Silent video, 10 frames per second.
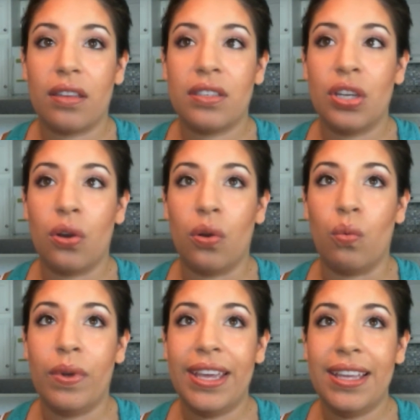
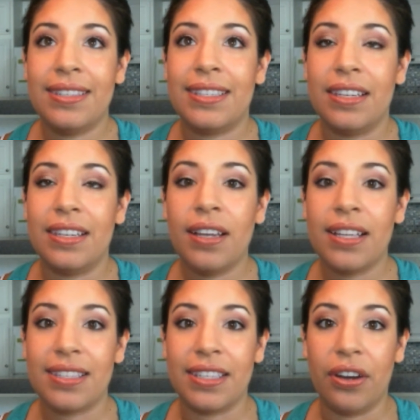So we still
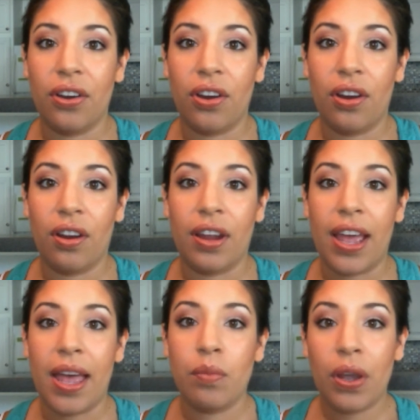
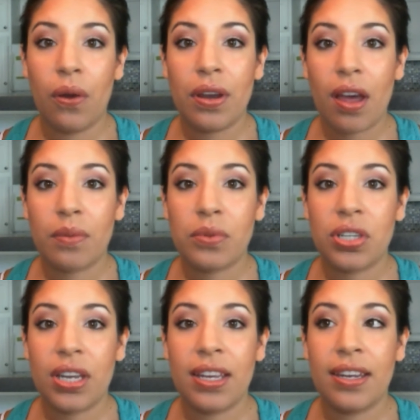consider embryo
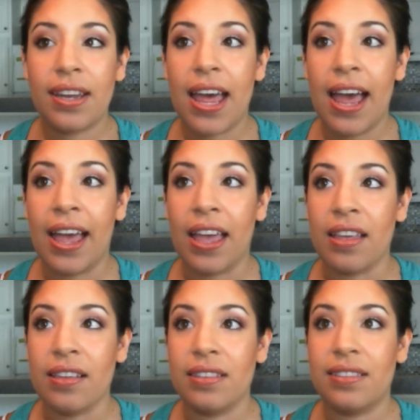adoption
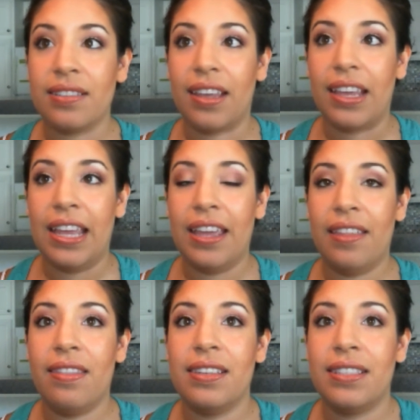as
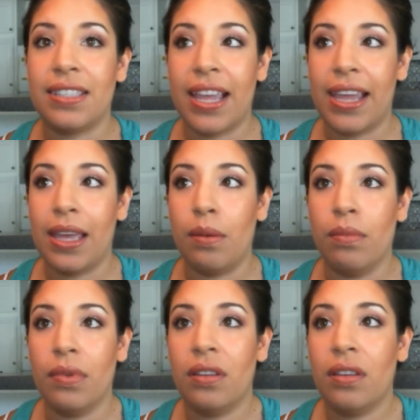in the
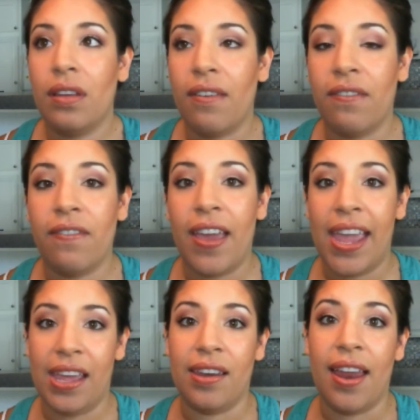same
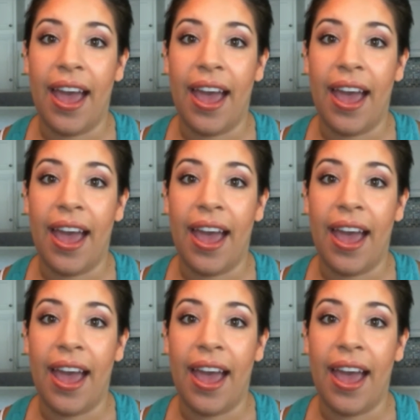vein